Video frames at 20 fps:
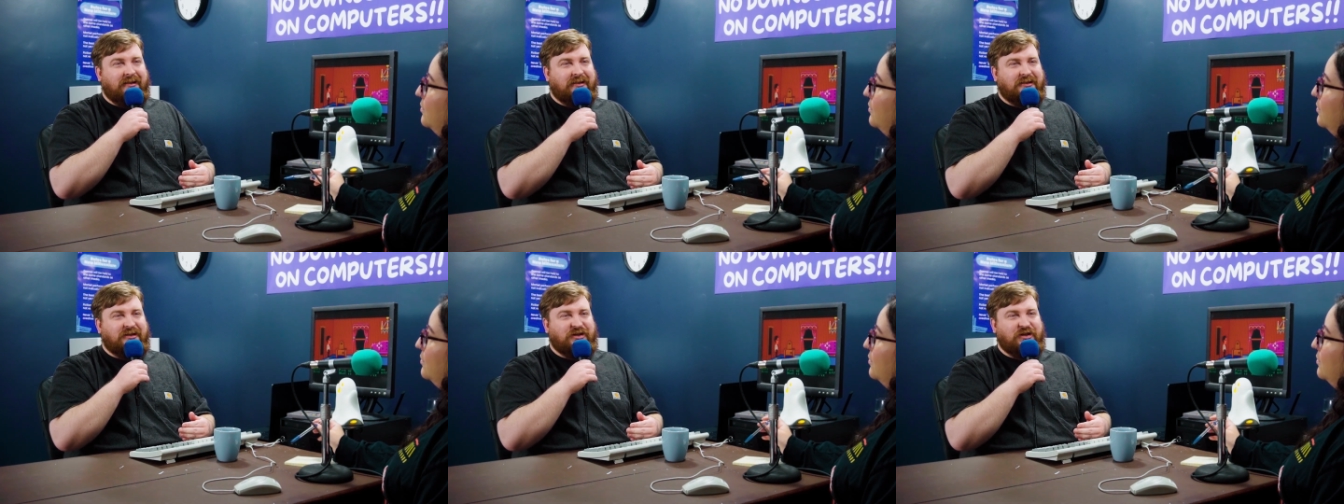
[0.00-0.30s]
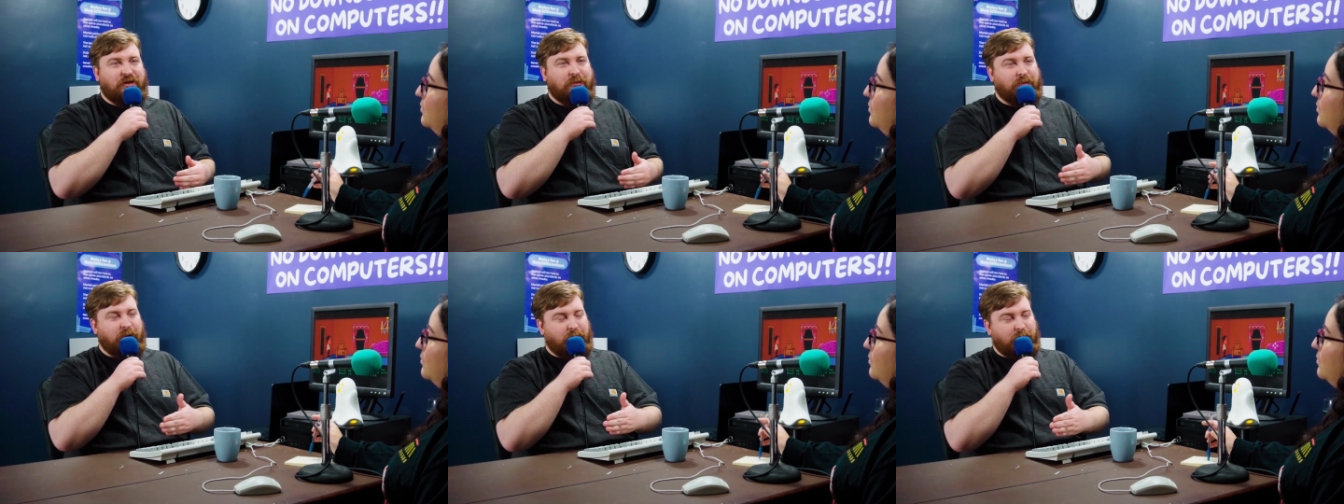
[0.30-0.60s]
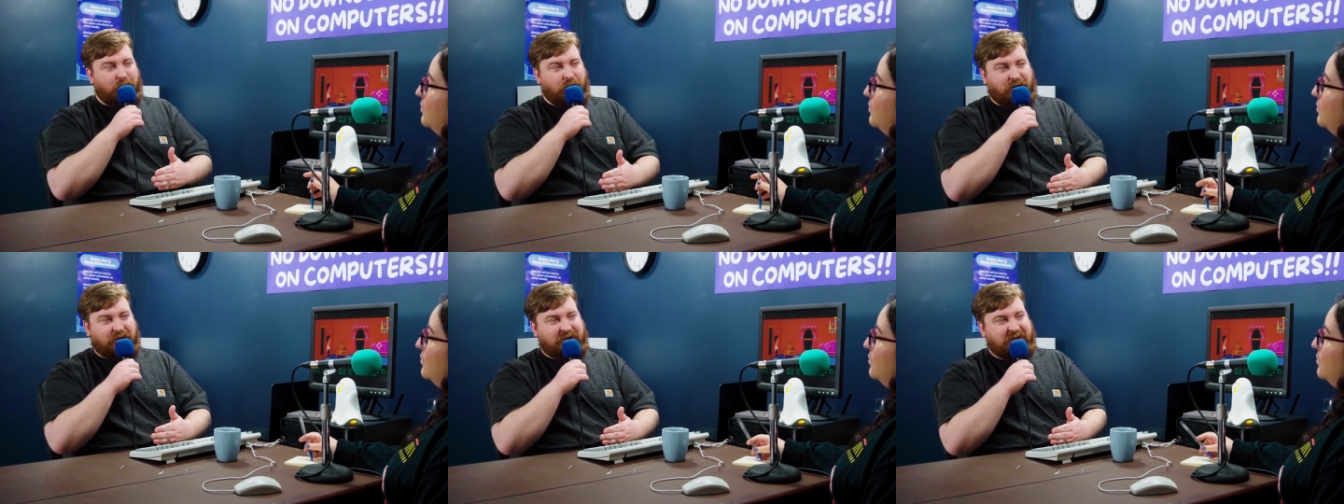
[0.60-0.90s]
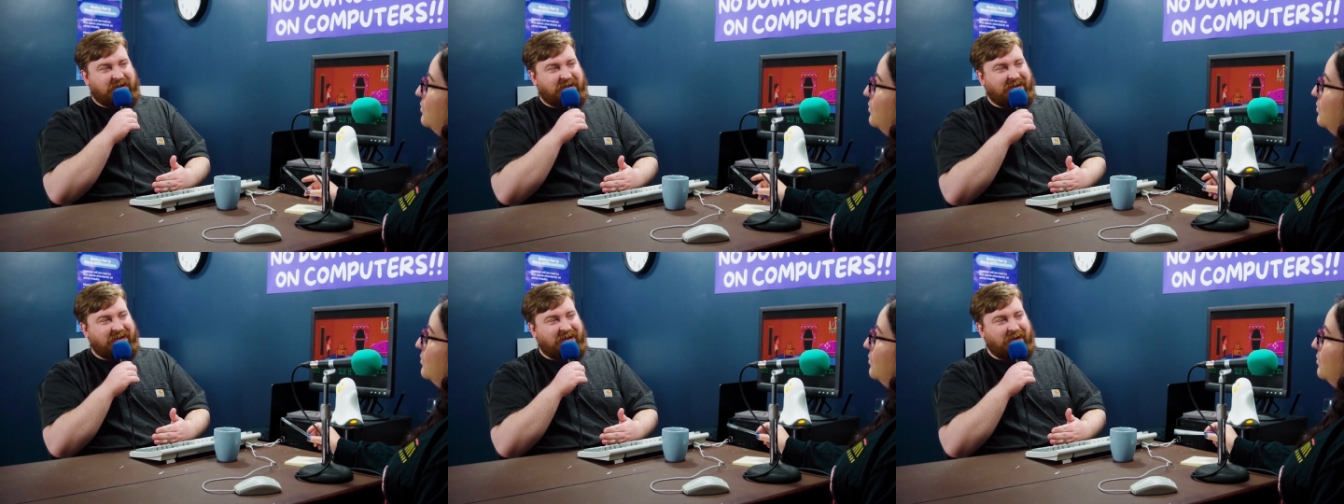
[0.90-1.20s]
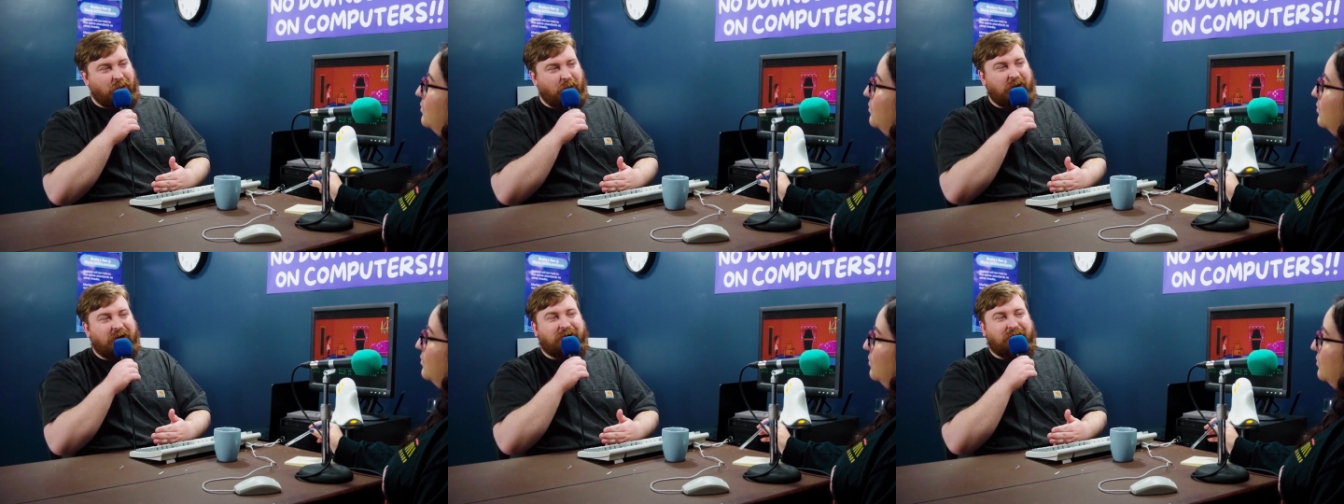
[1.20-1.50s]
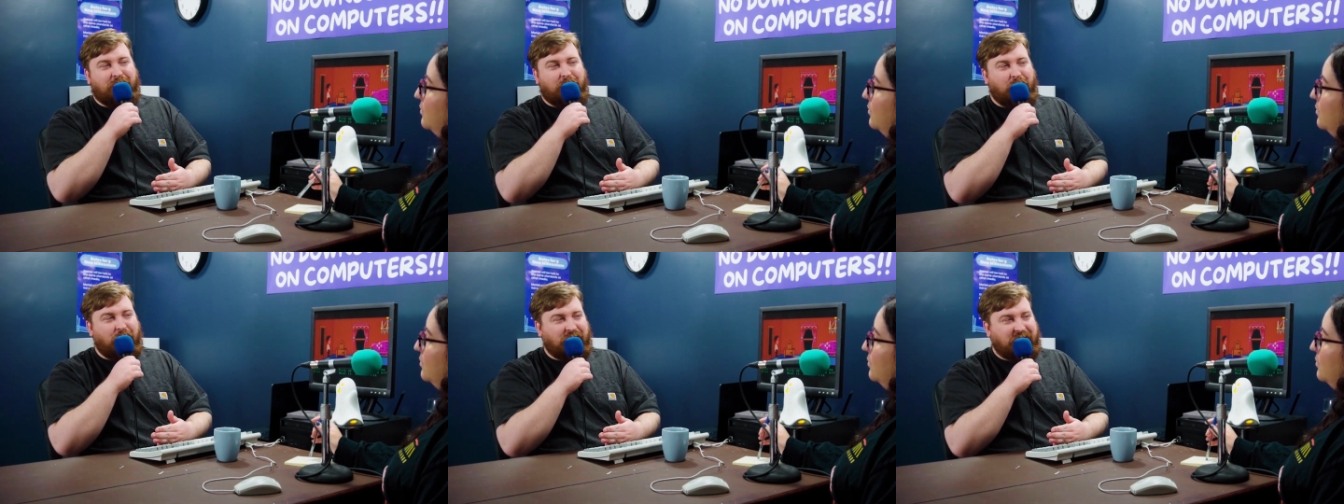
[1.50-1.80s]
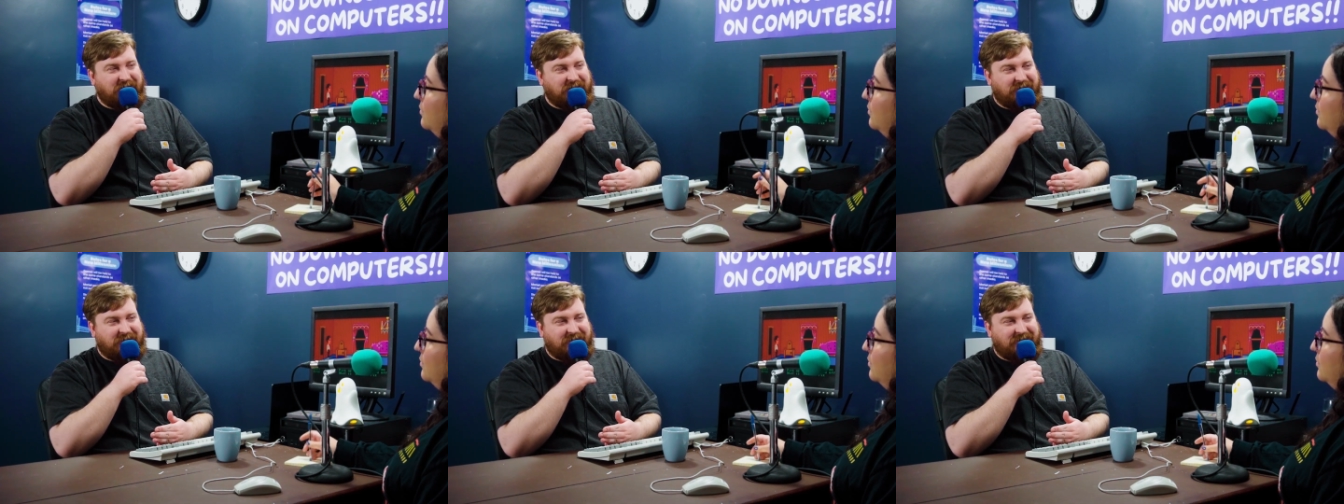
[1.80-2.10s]
super books. What if
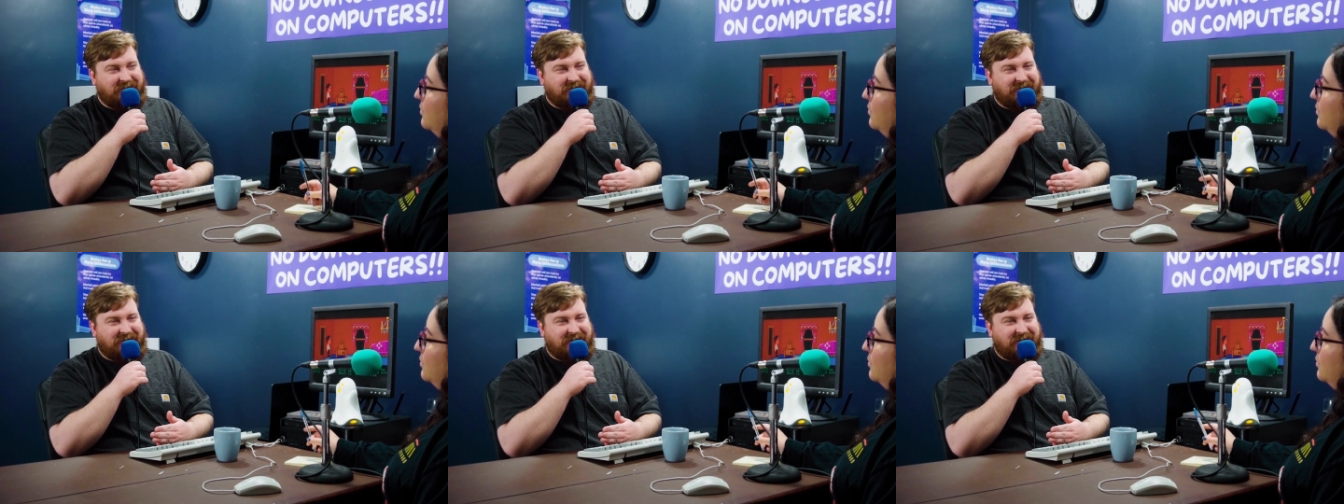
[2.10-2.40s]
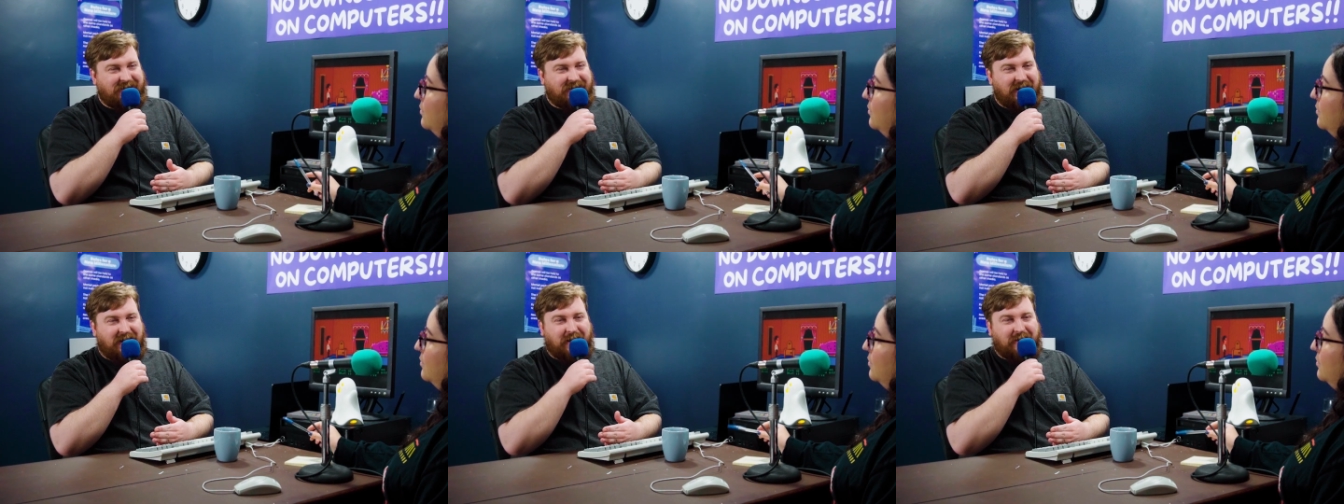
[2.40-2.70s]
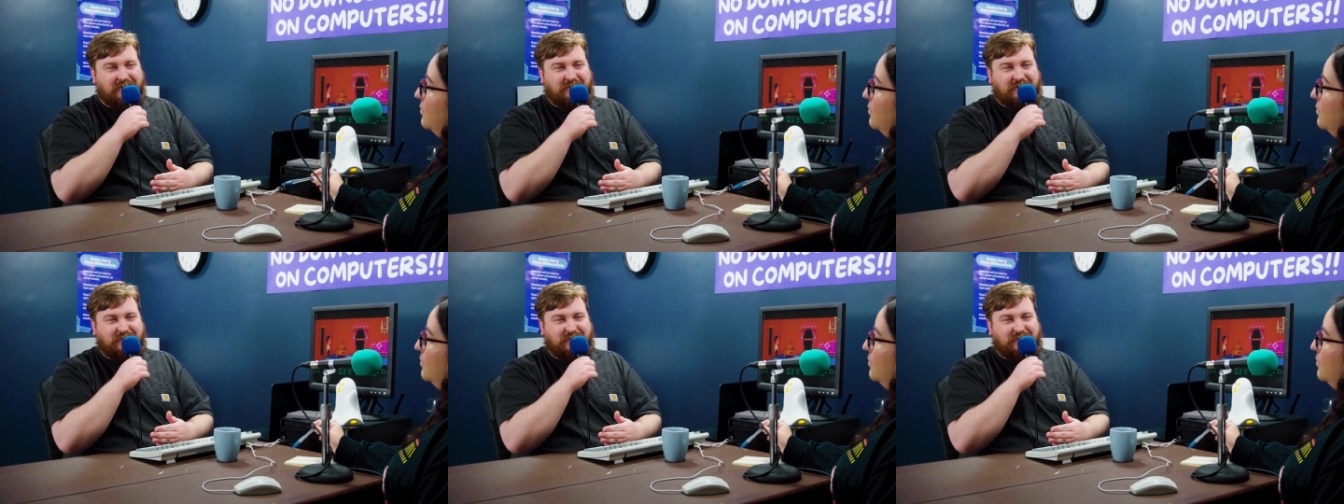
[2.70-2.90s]
books got